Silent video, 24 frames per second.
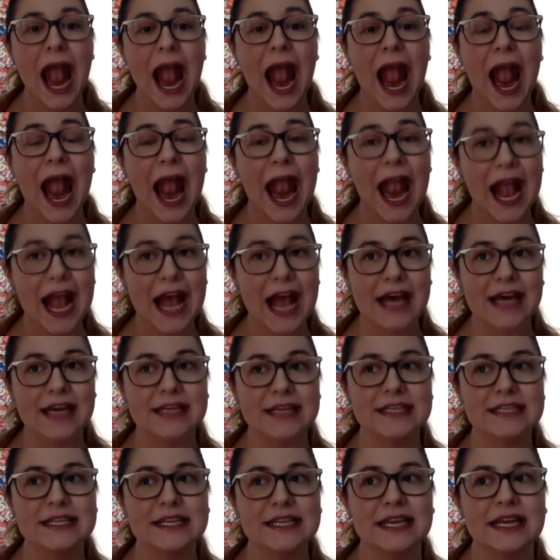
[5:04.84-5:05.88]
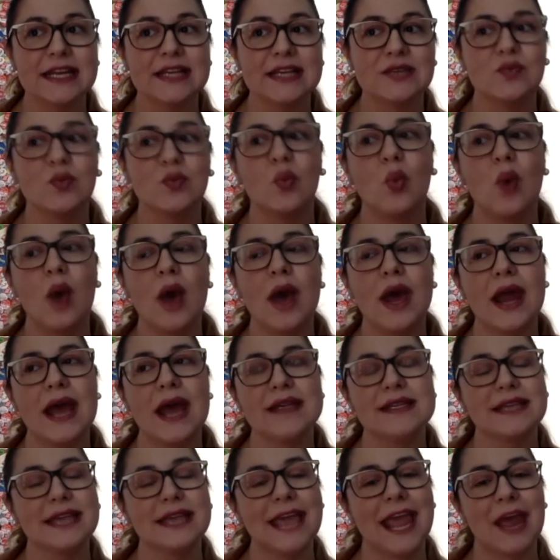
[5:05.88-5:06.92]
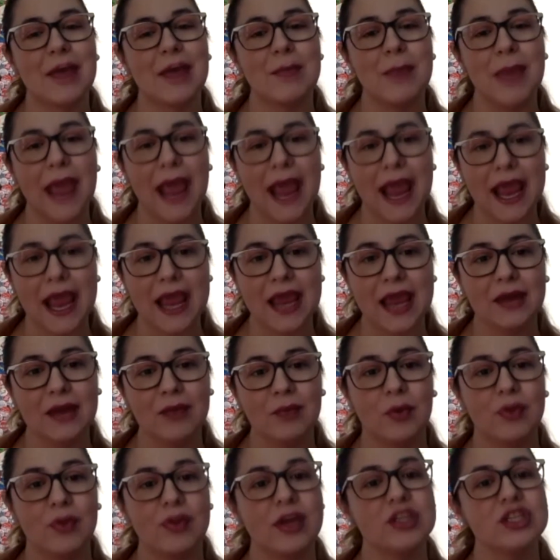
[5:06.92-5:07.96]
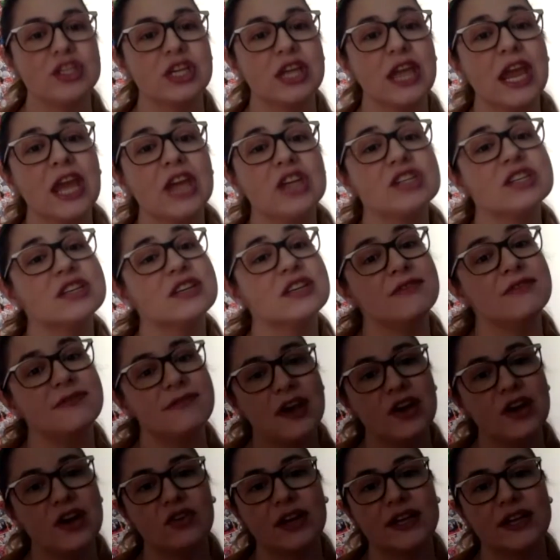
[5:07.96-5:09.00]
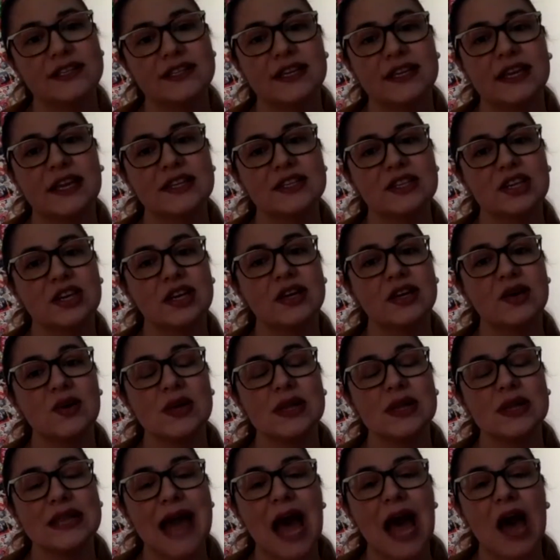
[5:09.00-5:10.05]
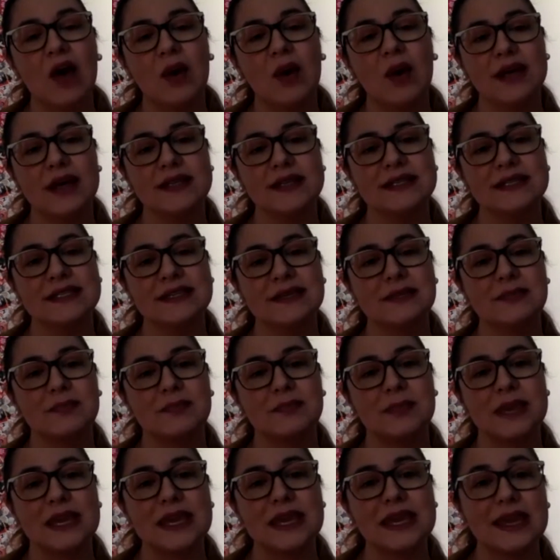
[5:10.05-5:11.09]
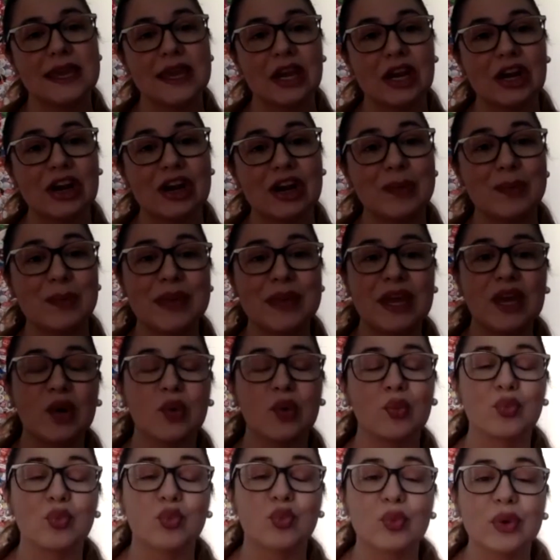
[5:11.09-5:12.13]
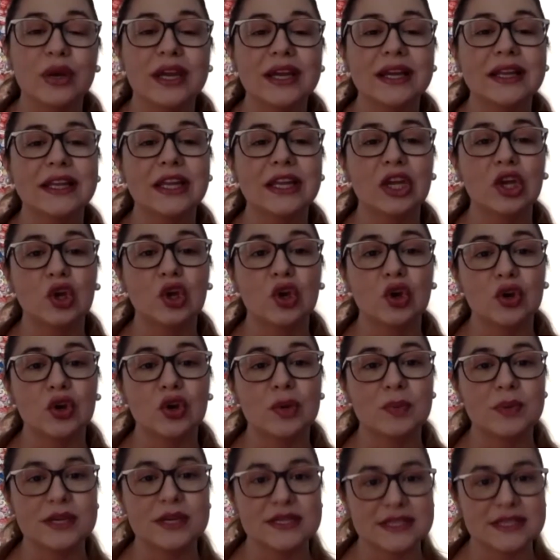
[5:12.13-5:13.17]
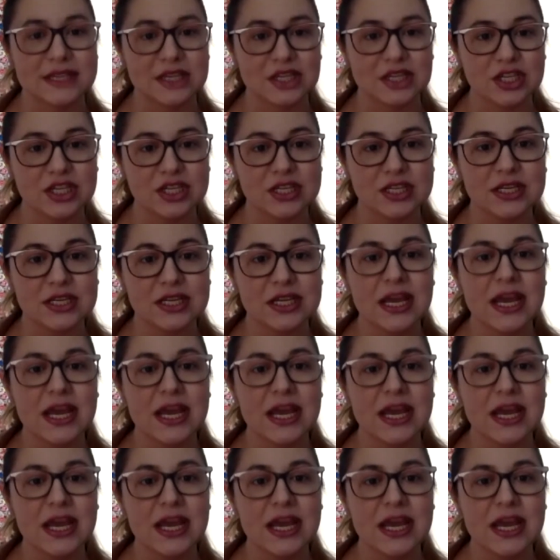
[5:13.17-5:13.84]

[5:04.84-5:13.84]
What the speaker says: And it is what, as a campaign, both education and fundraising, is going to allow us to be here and be in a really good position to